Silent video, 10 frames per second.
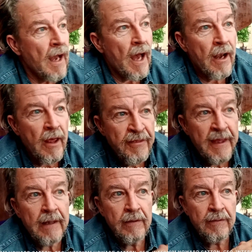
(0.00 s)
And I
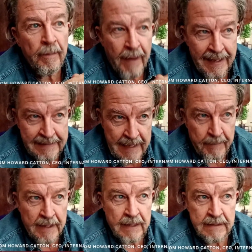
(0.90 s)
think the
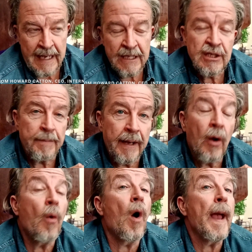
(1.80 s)
pandemic has actually
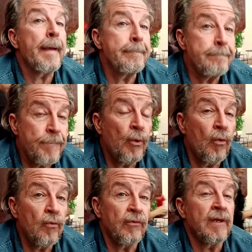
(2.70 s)
been quite
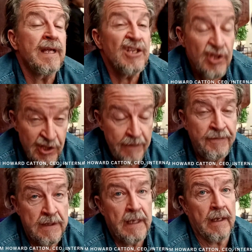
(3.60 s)
important in
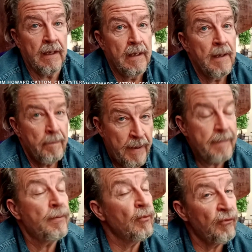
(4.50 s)
shifting
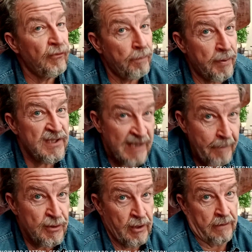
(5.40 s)
people's
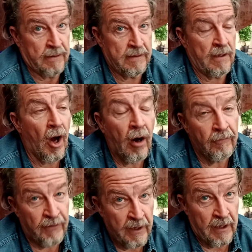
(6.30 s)
perceptions
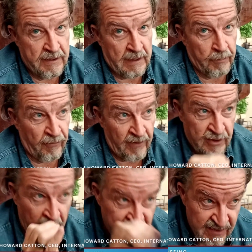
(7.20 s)
of the nursing
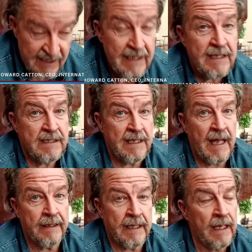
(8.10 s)
profession. I've seen this in
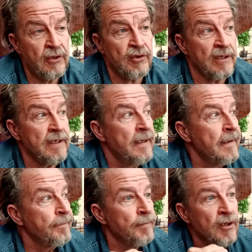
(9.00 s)
other countries
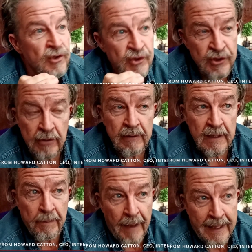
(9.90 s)
because during
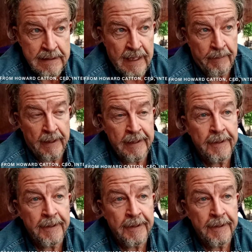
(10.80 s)
the pandemic,